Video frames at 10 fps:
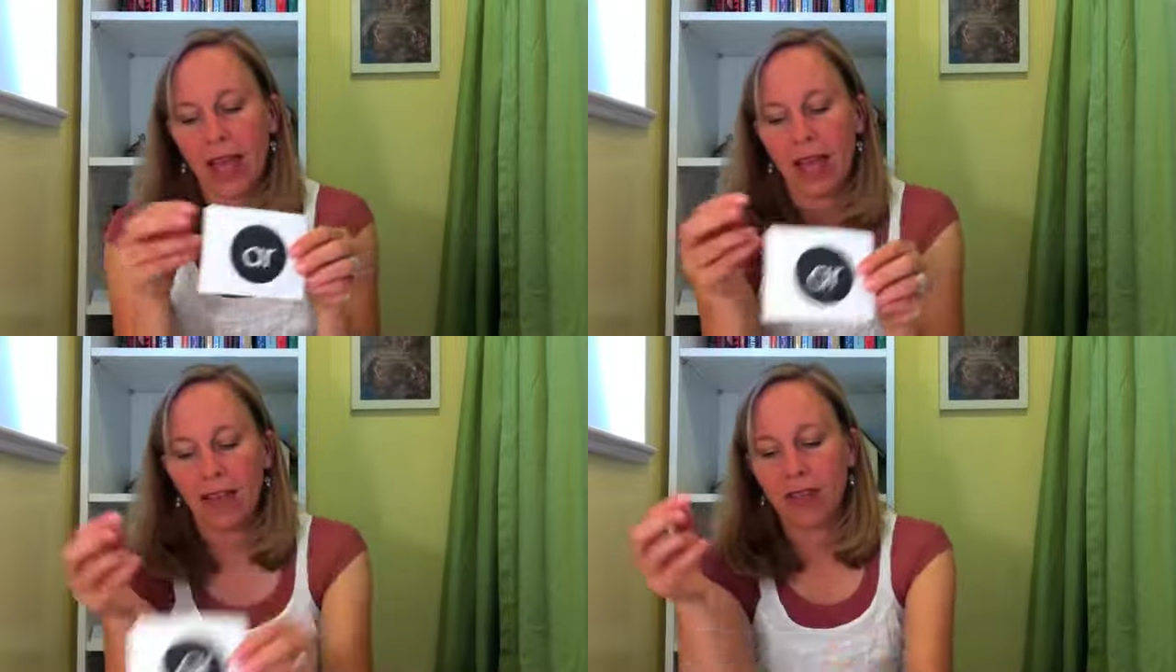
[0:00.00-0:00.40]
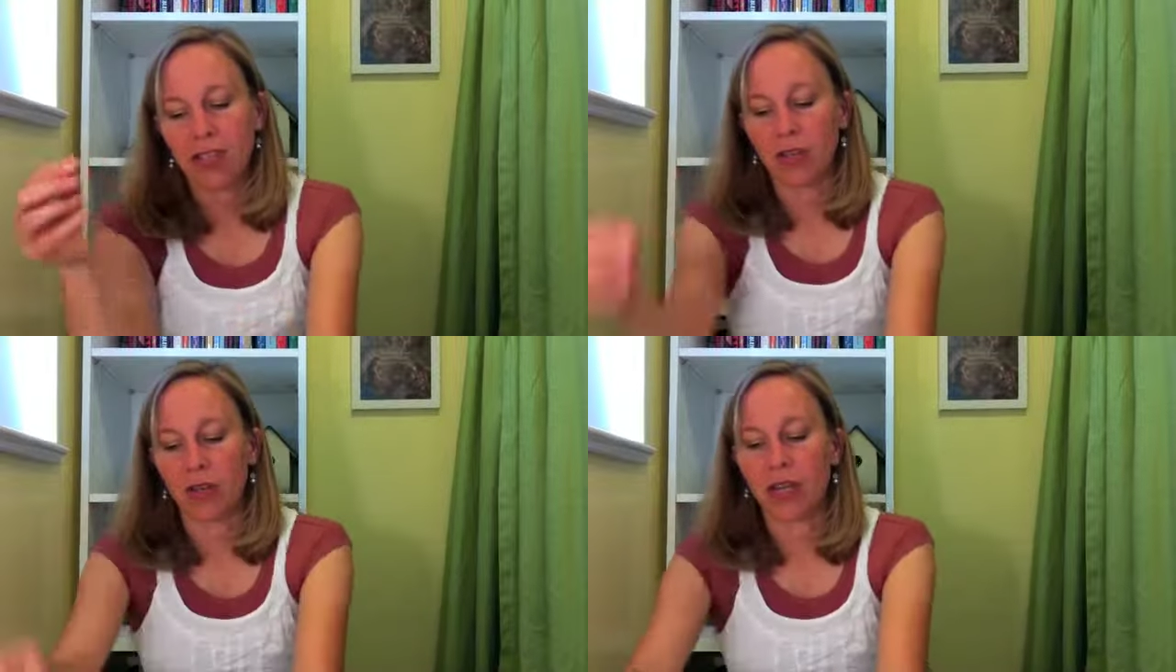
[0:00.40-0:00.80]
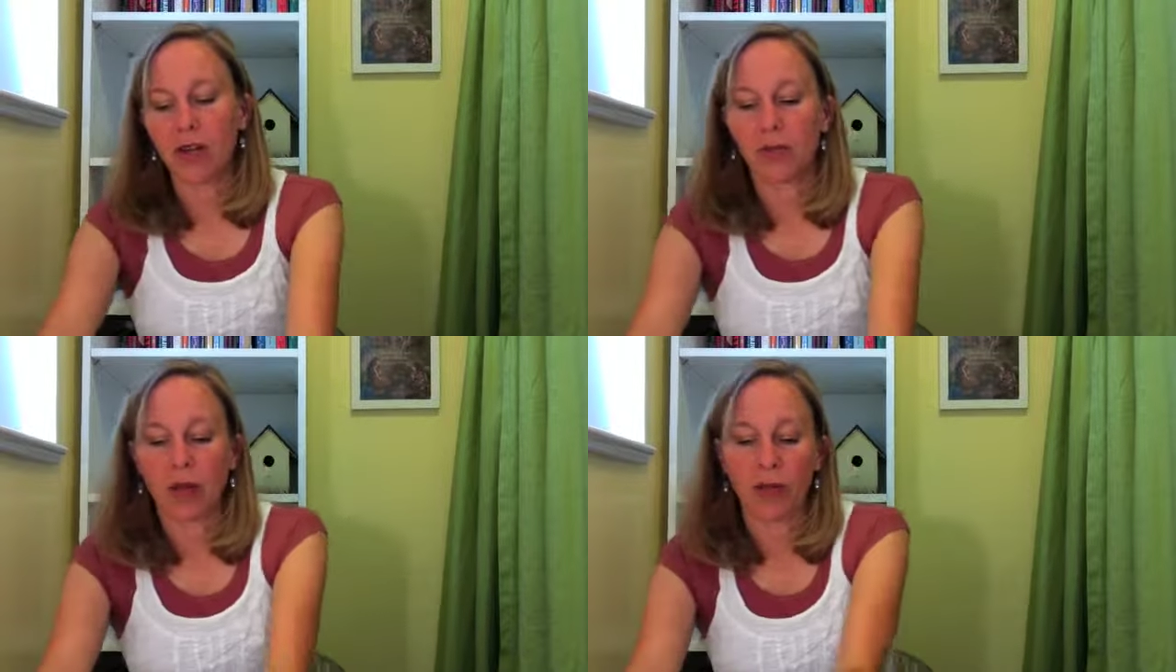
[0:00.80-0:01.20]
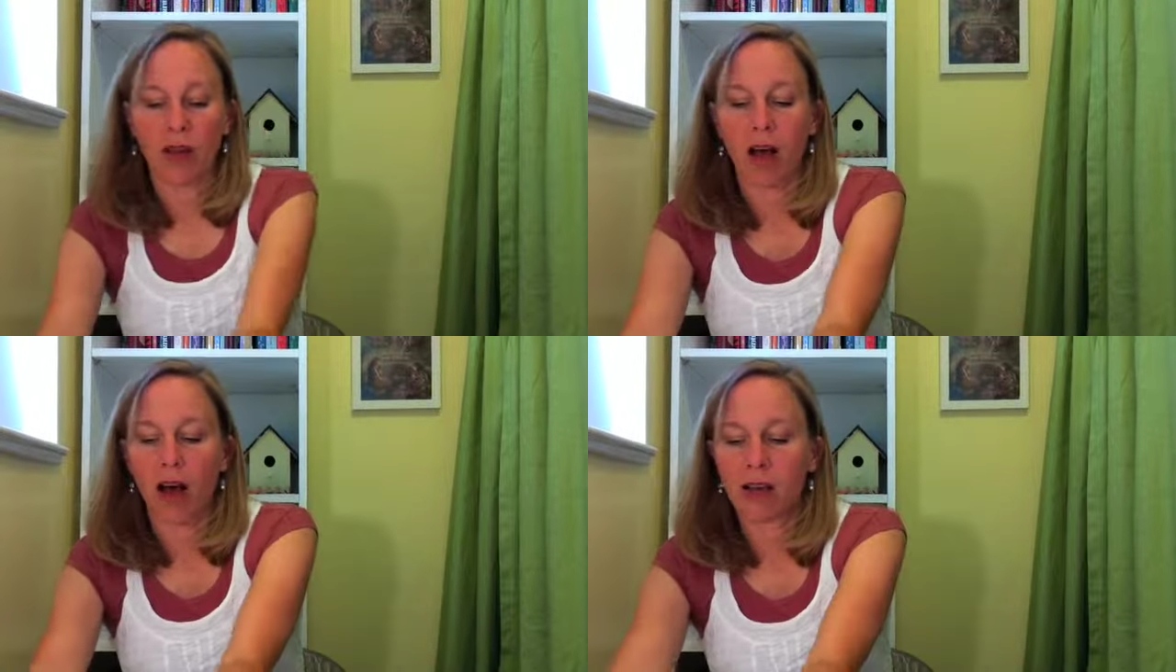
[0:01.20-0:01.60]
In this unit, we
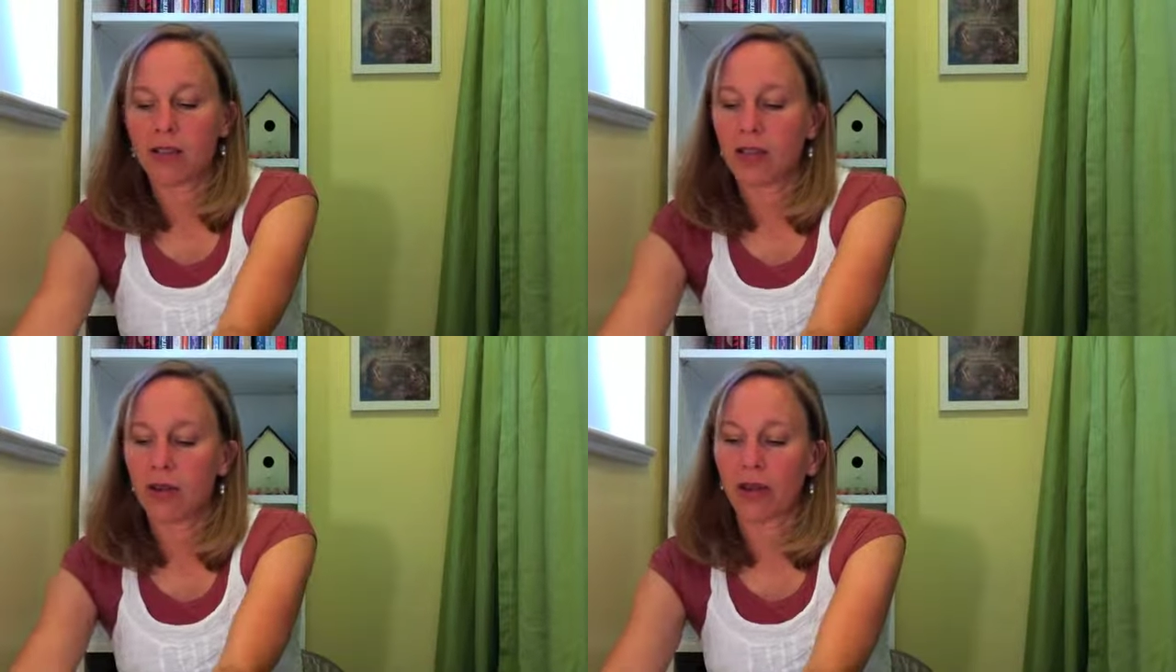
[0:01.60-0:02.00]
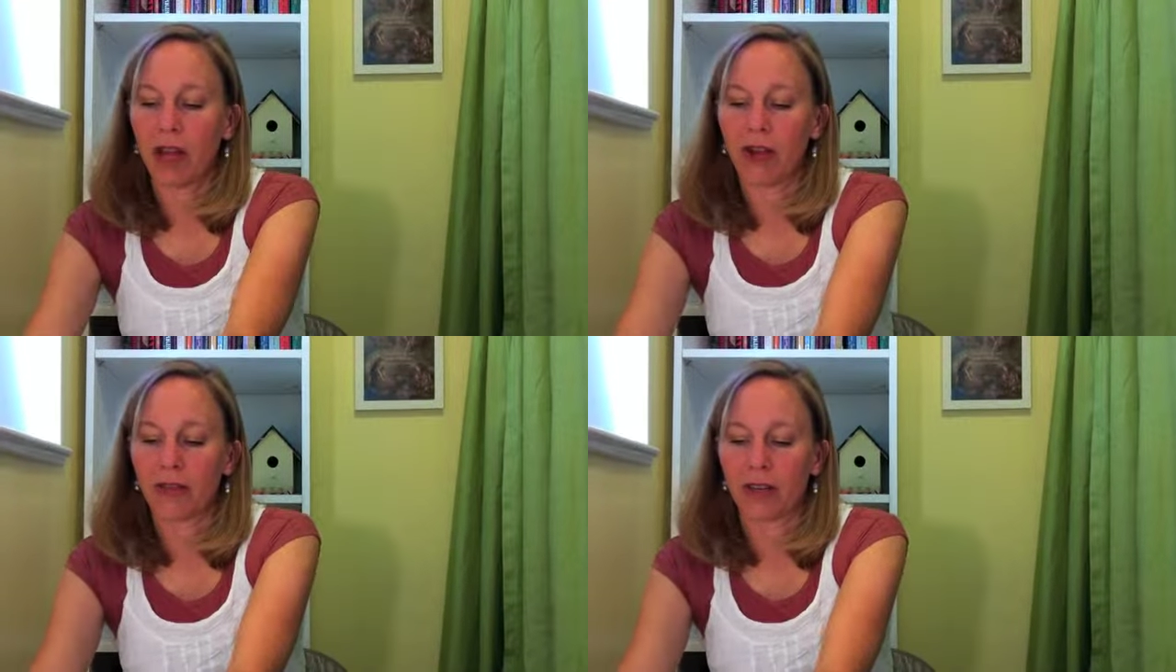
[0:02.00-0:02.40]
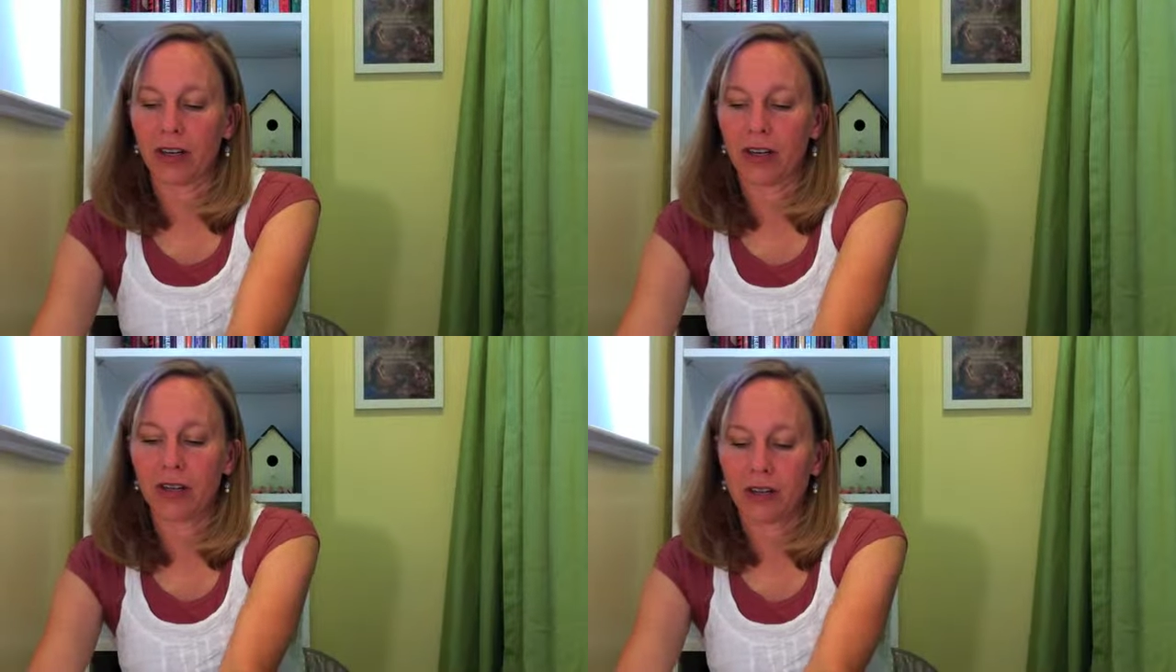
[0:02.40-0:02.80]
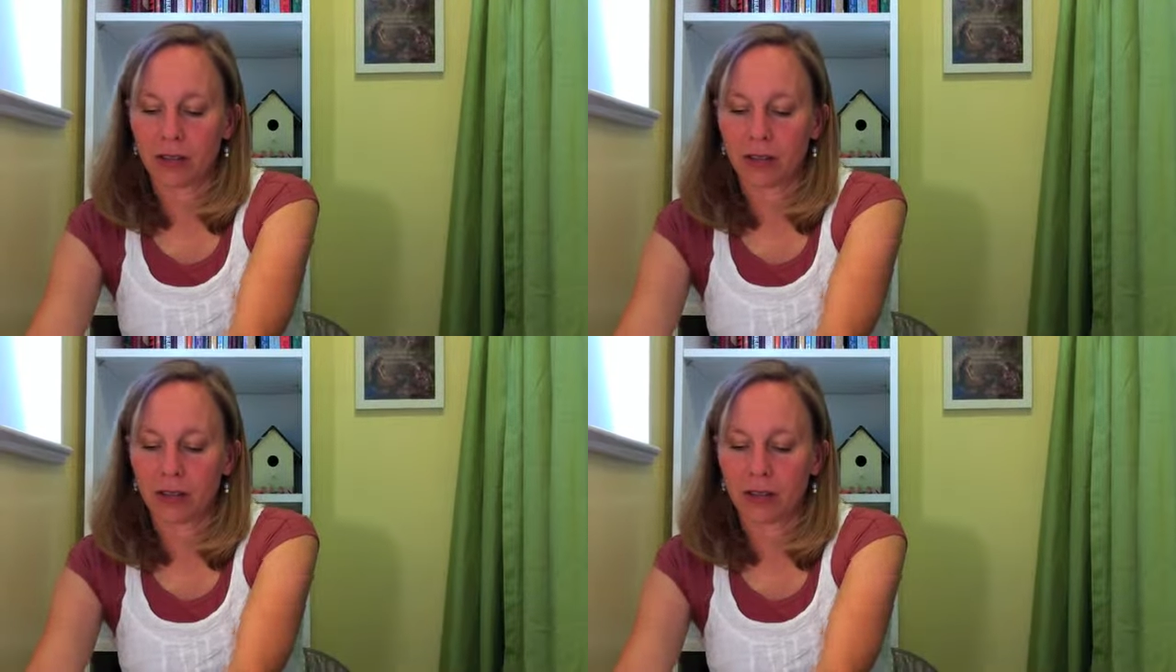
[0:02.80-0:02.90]
will also cover